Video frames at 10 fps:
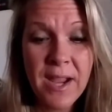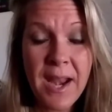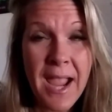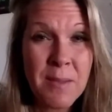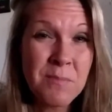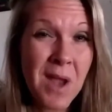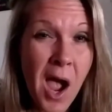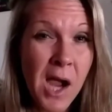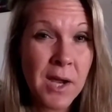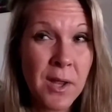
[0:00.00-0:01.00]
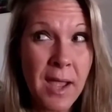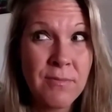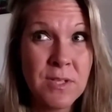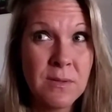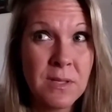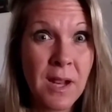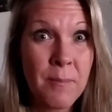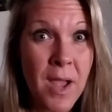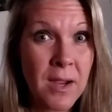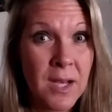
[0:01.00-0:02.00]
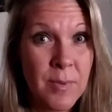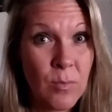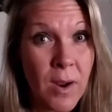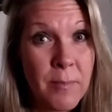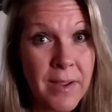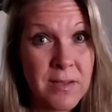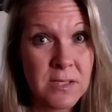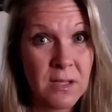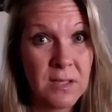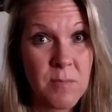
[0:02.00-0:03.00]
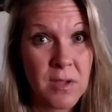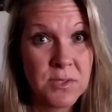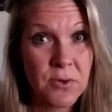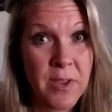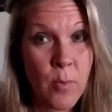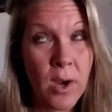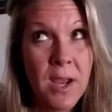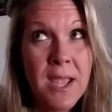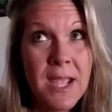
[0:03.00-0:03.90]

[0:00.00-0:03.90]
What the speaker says: and I'm not going to be run by this ugly monster anymore.